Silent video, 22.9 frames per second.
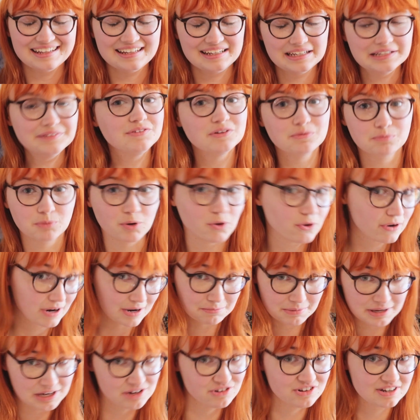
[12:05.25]
even more
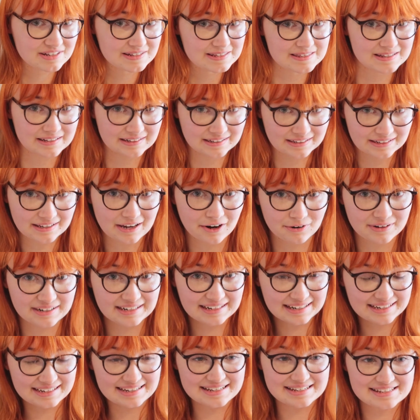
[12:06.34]
ambitious than it
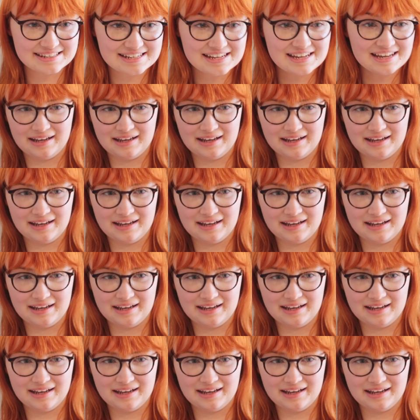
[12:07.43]
currently is